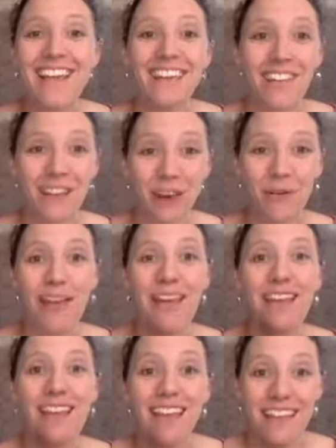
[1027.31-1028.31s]
They go
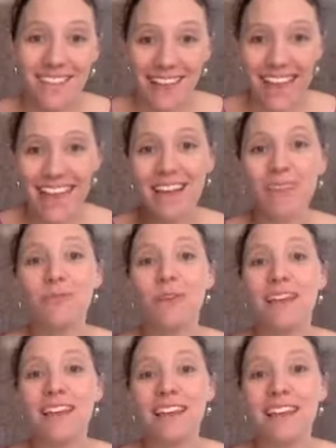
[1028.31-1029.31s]
in, they hand
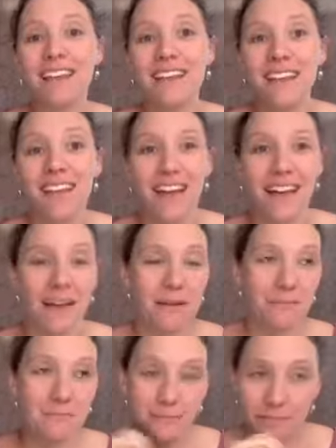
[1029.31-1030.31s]
weed
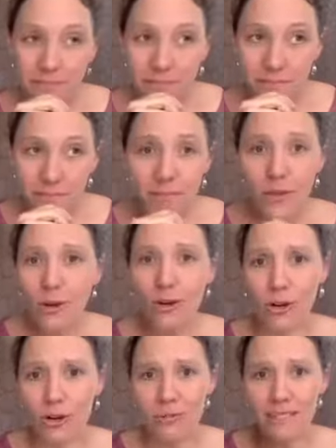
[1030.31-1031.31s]
or
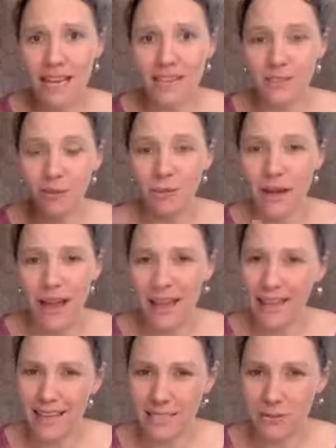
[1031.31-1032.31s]
herbicides or
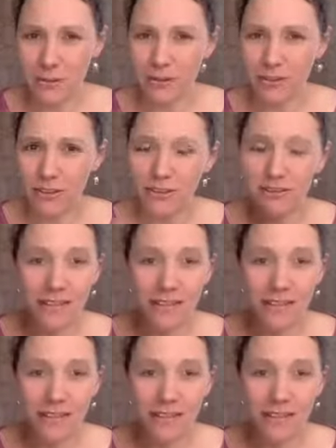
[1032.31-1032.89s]
whatever.